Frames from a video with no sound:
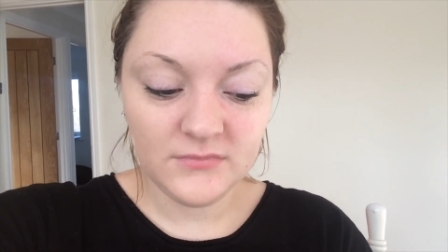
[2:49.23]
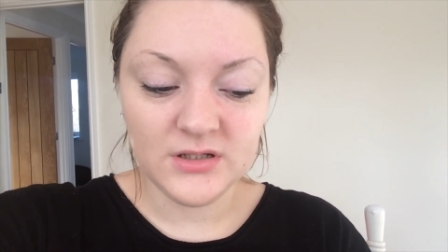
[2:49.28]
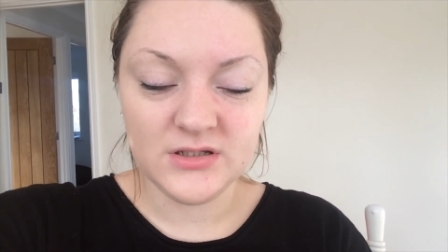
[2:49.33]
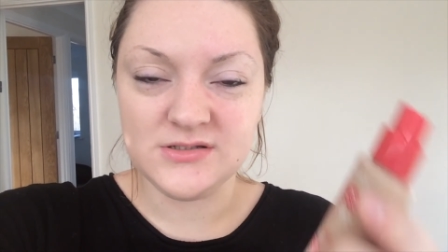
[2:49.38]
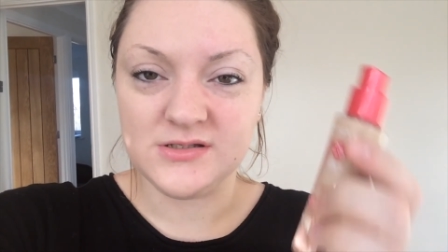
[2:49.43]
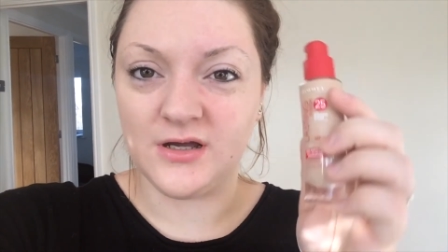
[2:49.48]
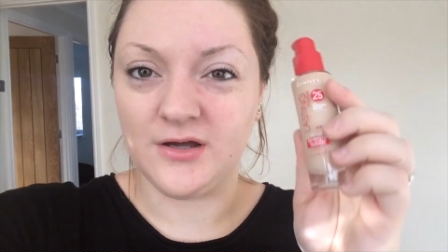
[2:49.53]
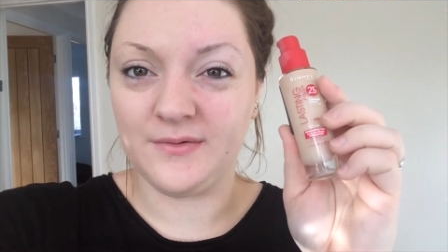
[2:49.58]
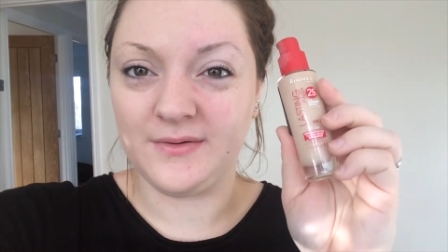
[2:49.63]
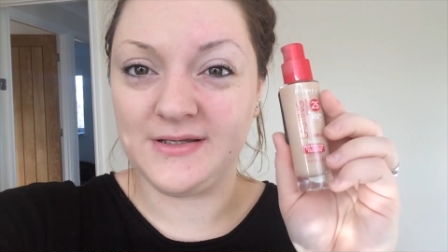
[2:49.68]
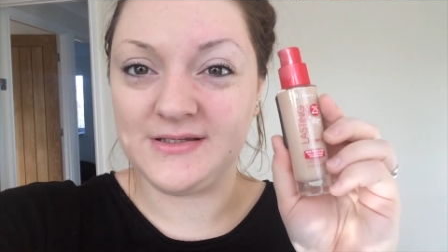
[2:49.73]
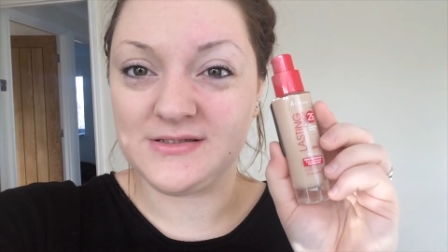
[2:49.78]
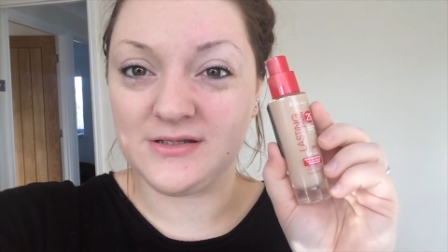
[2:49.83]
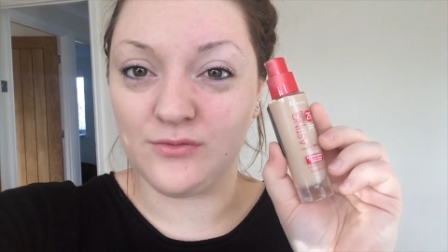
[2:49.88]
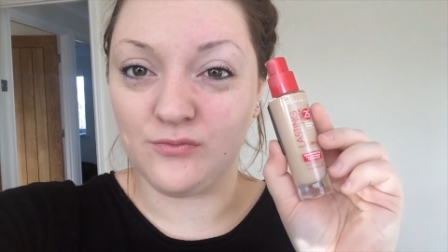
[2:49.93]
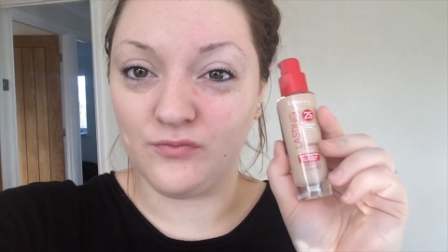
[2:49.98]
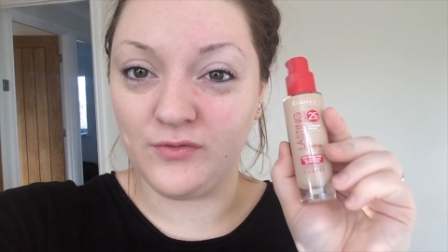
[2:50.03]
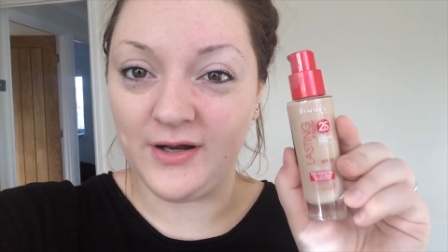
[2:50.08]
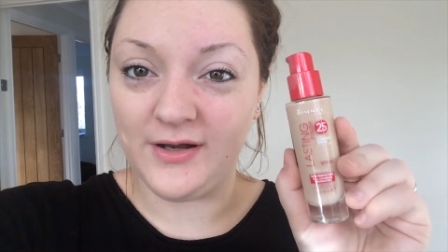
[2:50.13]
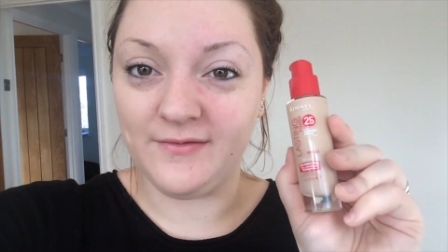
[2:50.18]
So it's
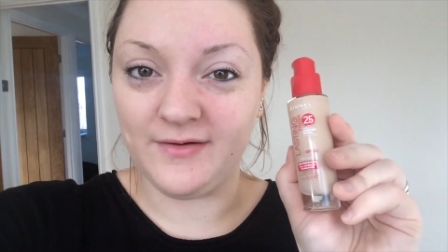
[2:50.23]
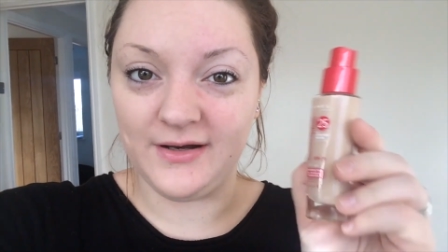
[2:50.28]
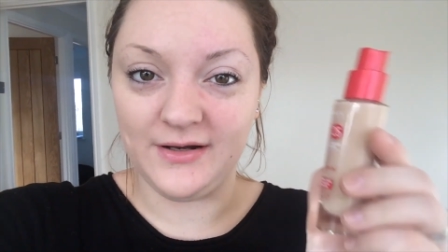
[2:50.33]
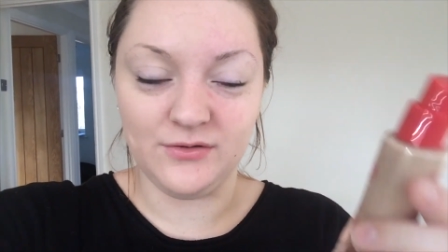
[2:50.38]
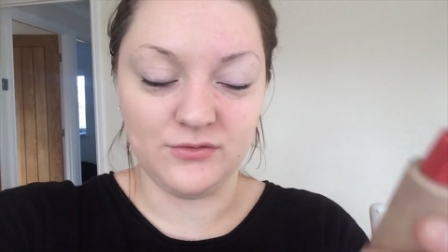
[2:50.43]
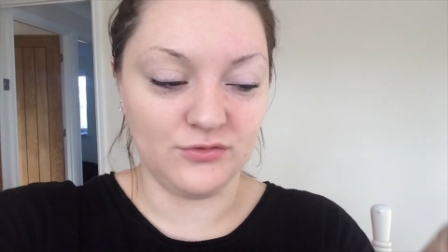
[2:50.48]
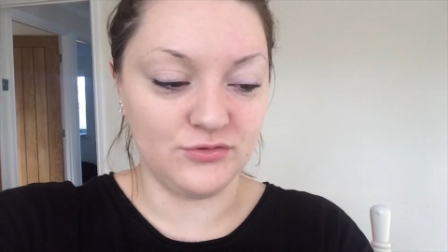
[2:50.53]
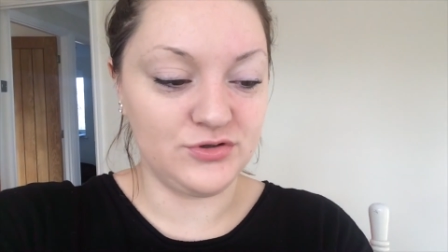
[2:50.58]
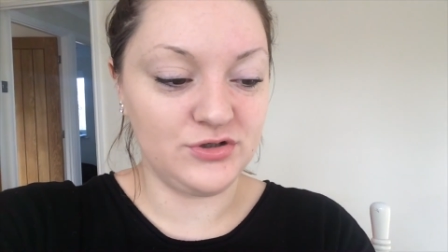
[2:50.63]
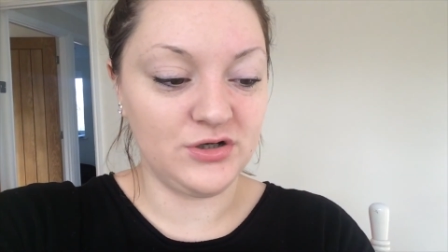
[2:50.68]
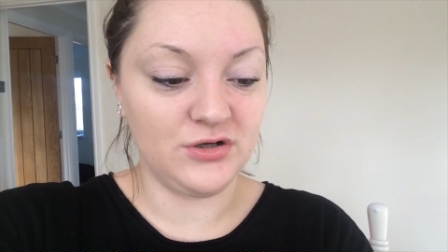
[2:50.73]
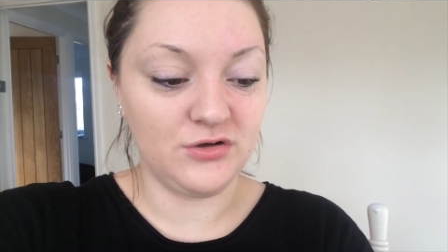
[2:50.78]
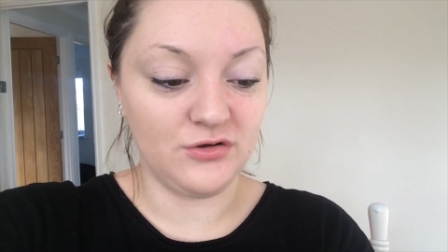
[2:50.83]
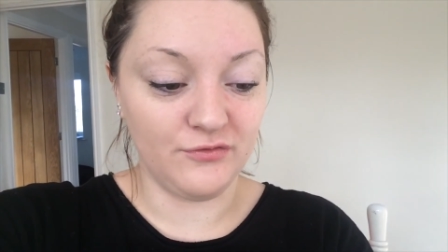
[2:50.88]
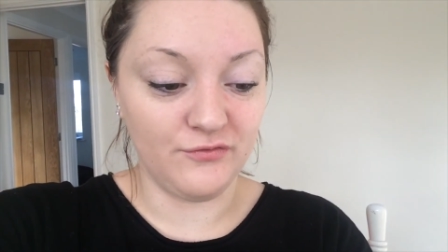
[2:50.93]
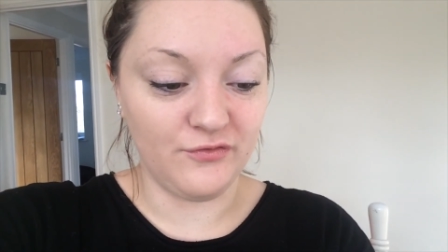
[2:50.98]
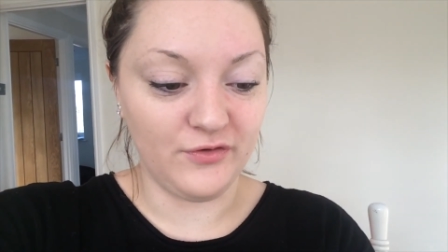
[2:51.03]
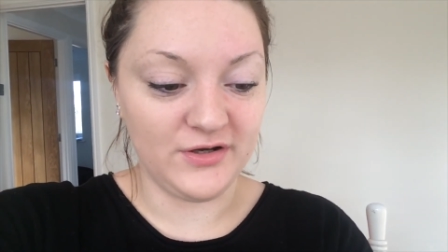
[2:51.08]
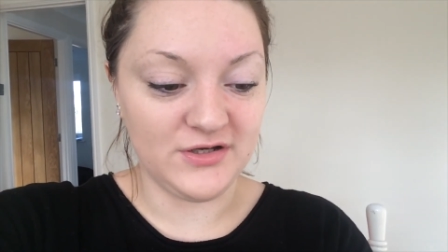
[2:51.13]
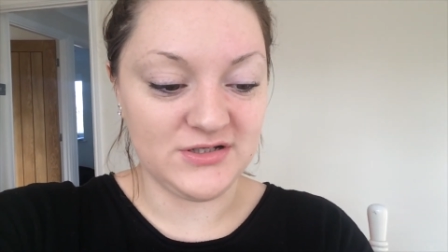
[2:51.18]
a really, really good
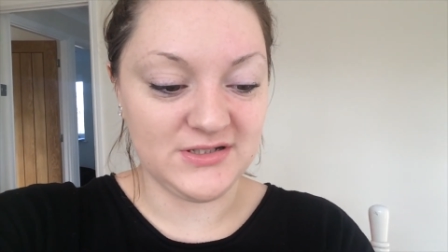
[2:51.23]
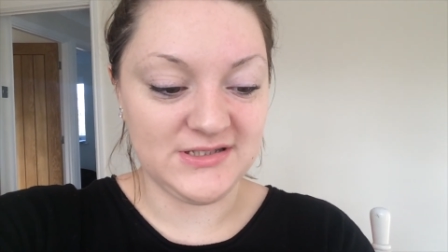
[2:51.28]
coverage.